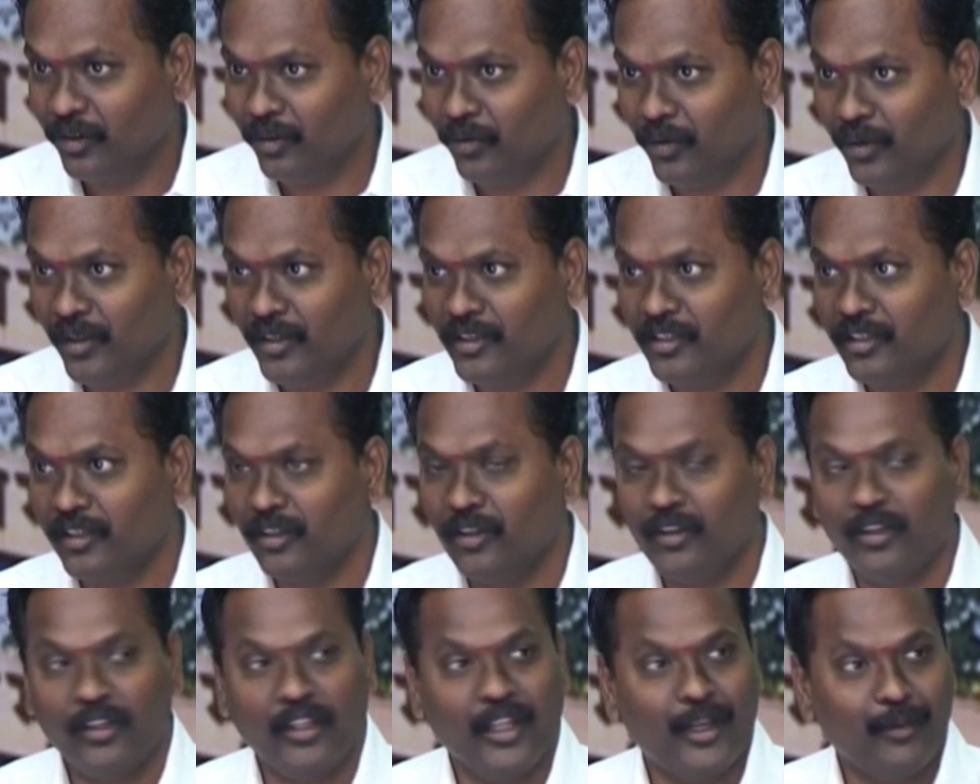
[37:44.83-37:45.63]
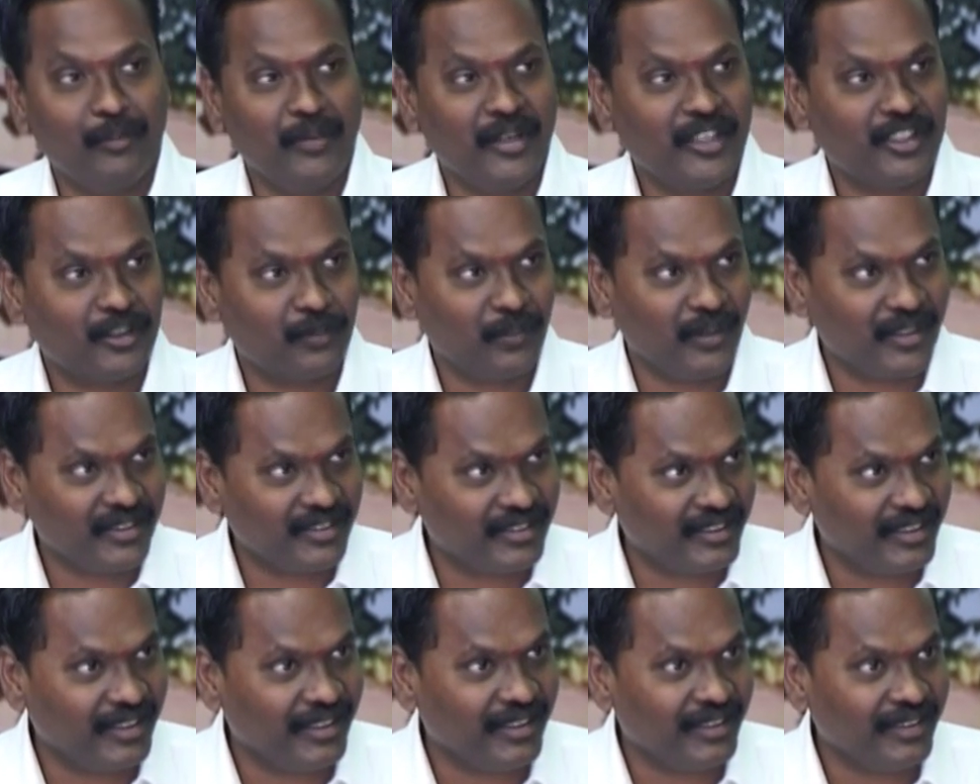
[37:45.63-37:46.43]
Y is equal to mx
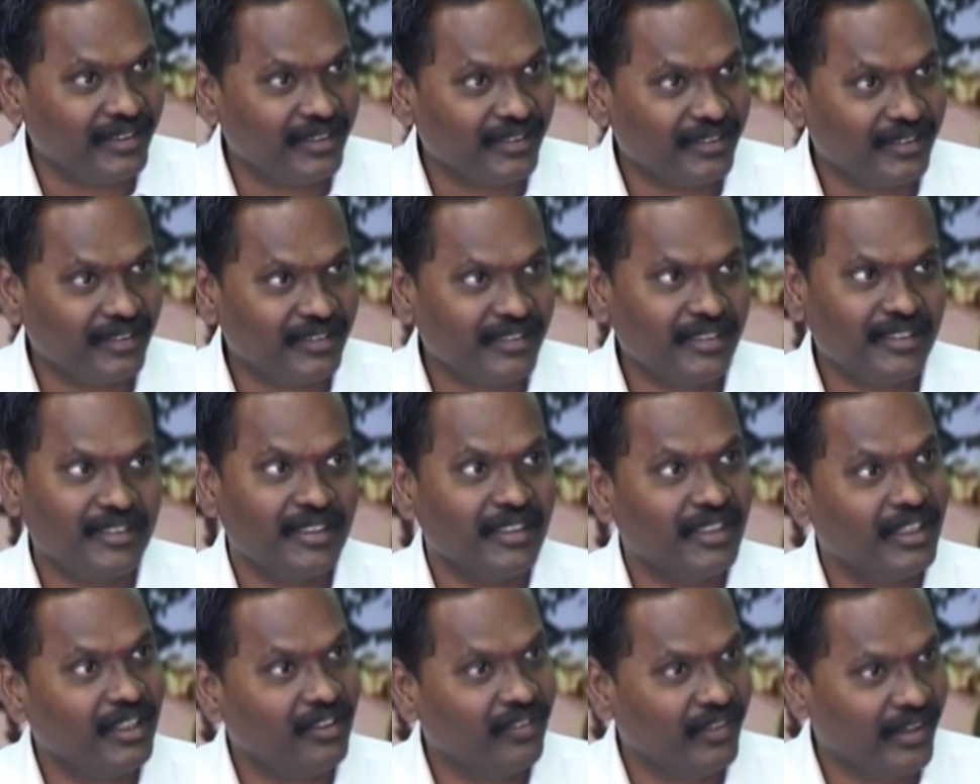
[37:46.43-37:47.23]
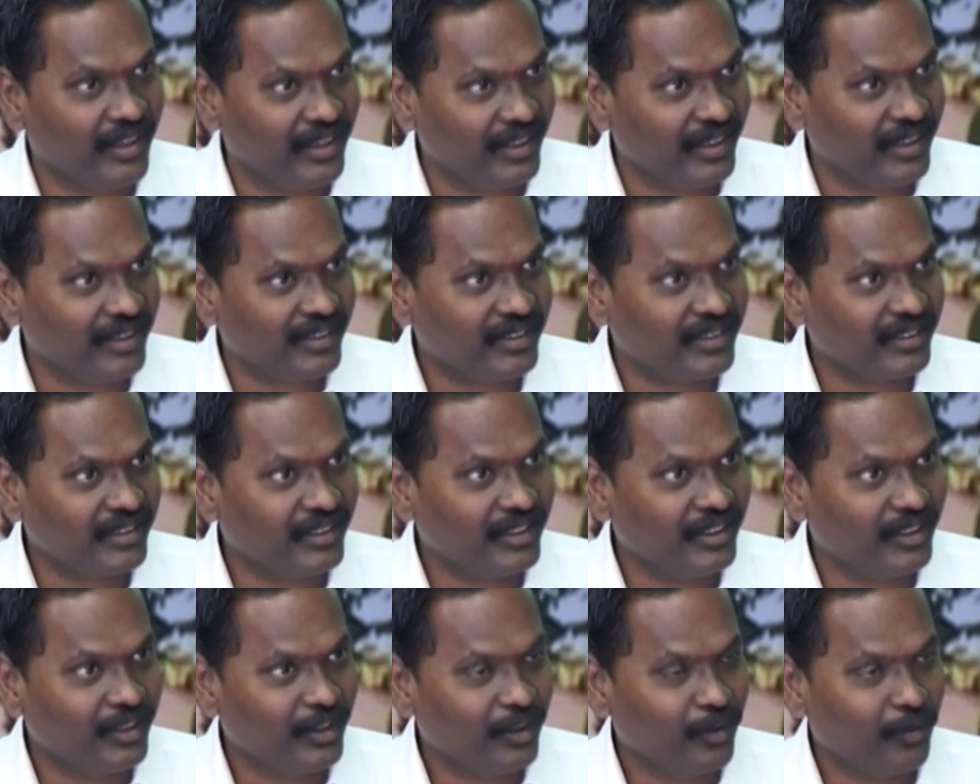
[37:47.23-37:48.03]
plus c. It's a single variate.
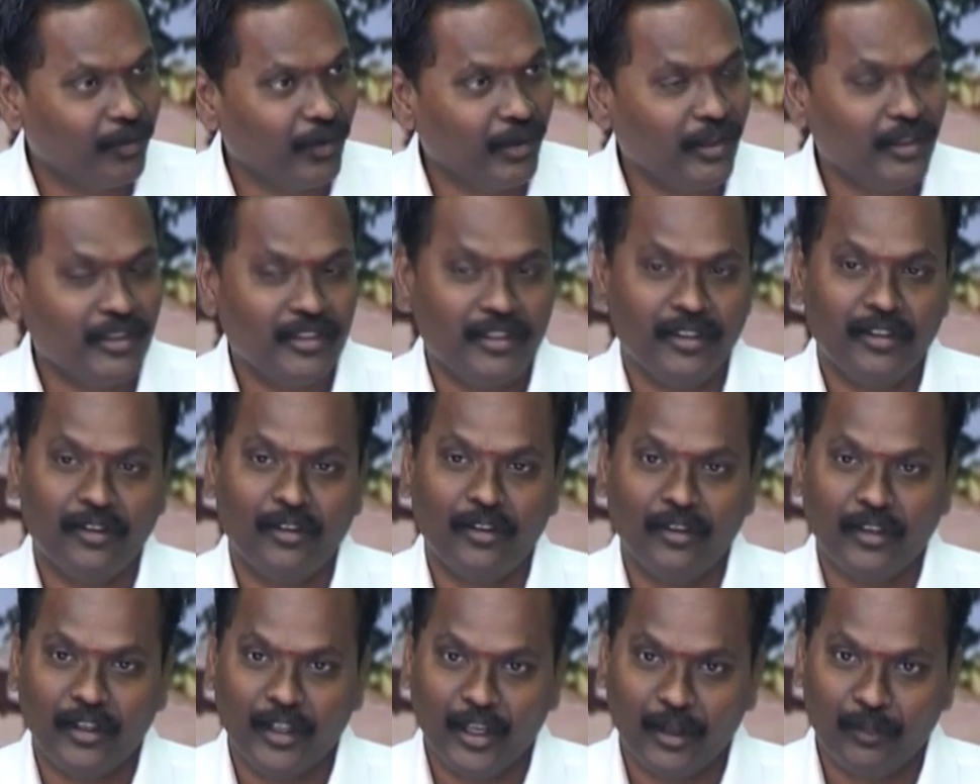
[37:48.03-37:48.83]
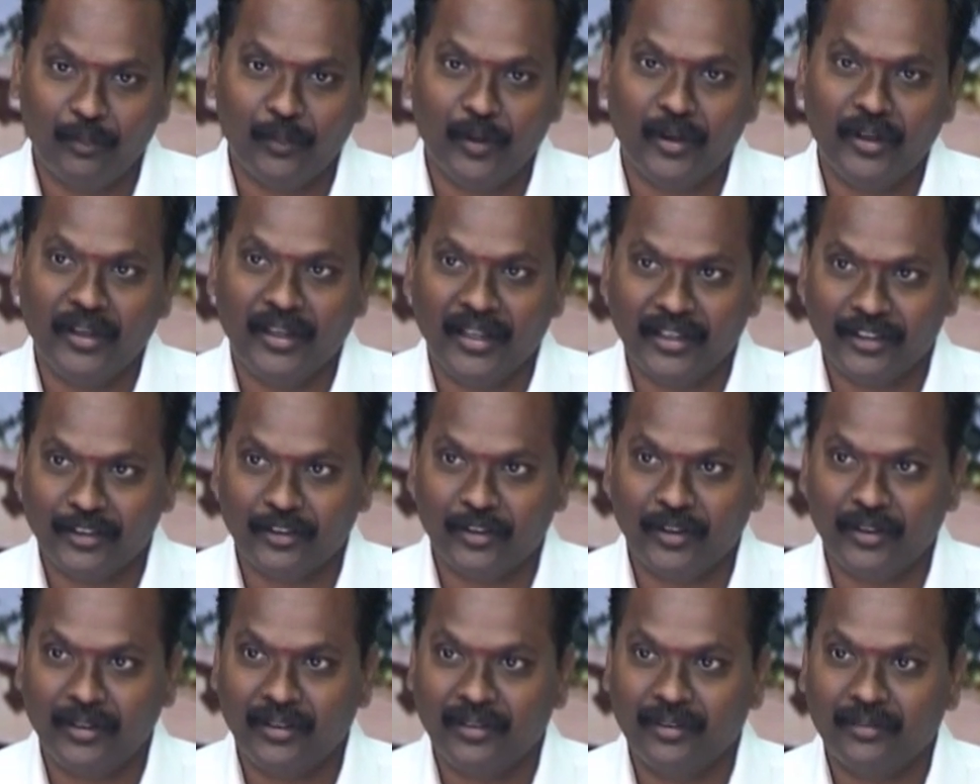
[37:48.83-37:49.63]
Y is equal to m1
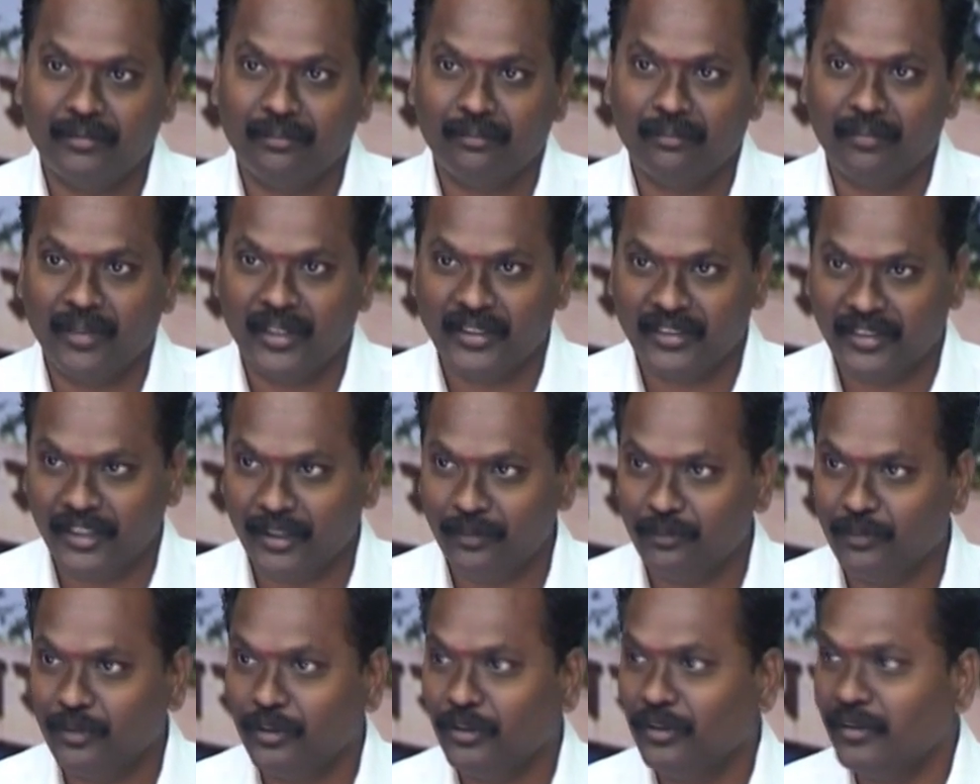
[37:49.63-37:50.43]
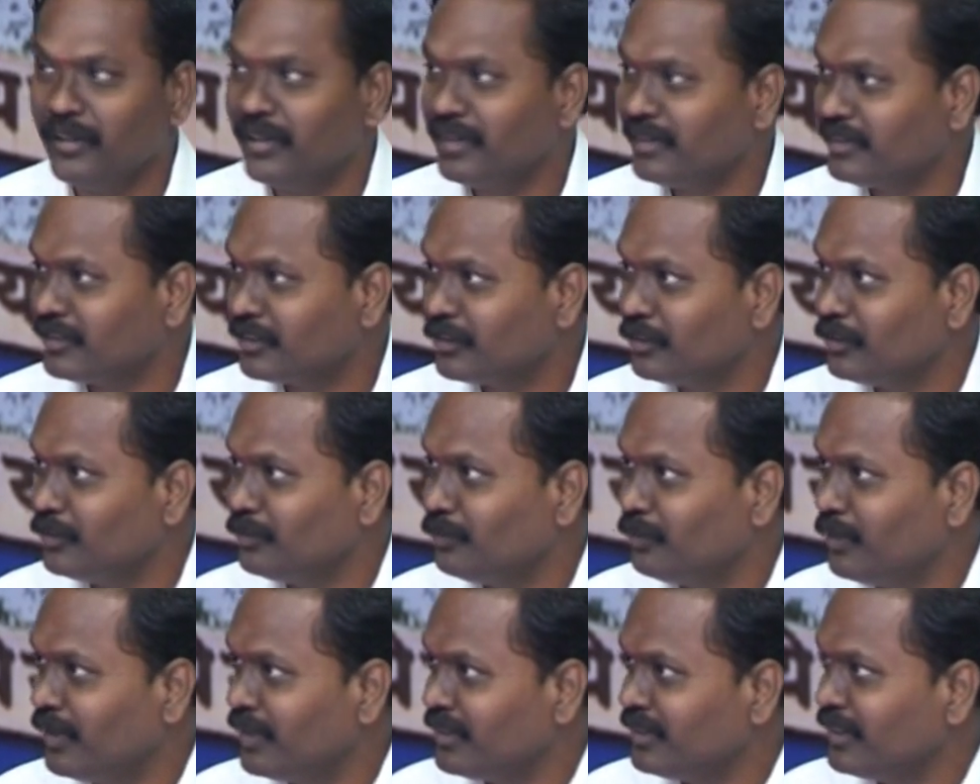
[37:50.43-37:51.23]
x1 plus m2
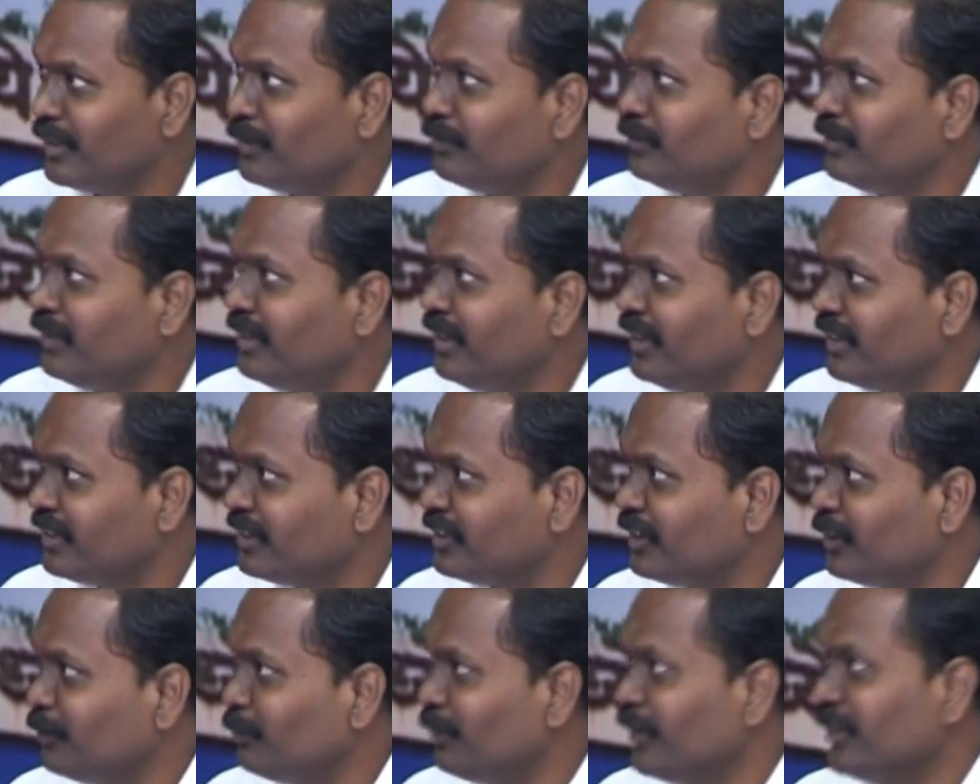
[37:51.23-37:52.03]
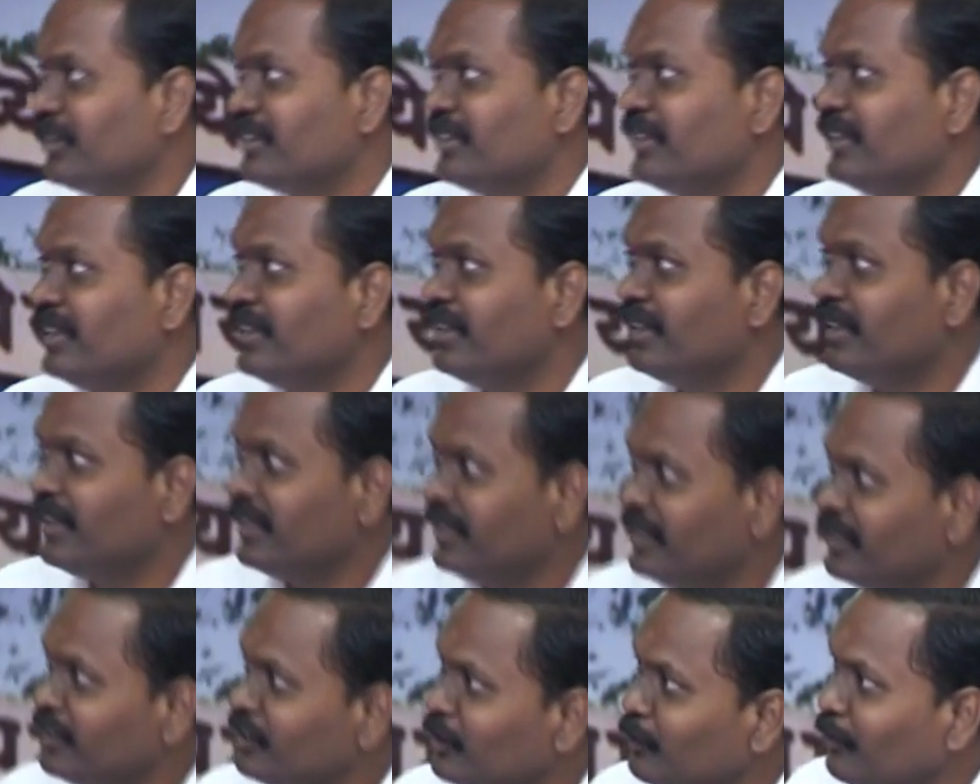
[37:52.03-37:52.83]
x2 plus m3 x3 plus c.
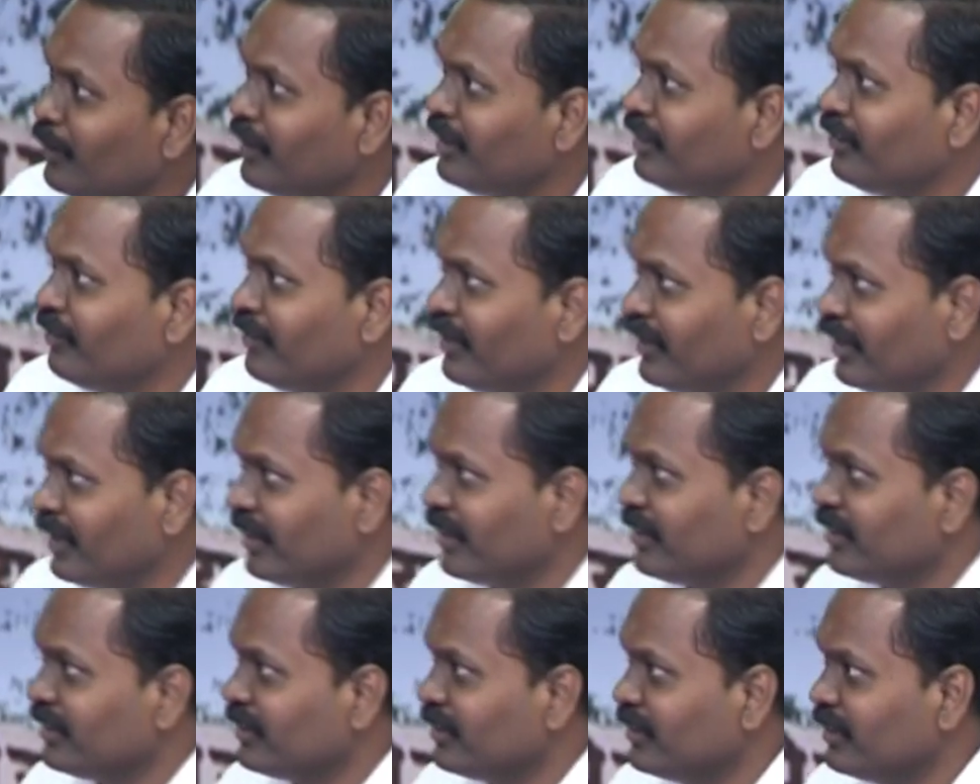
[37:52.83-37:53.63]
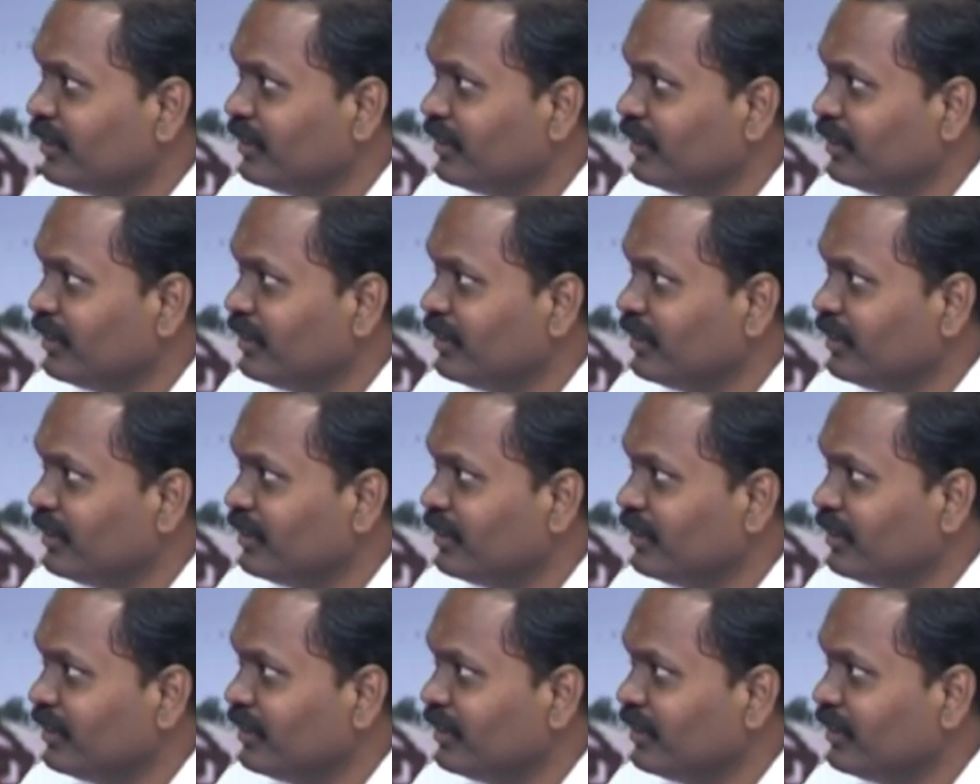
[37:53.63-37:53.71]
It's a multivariate.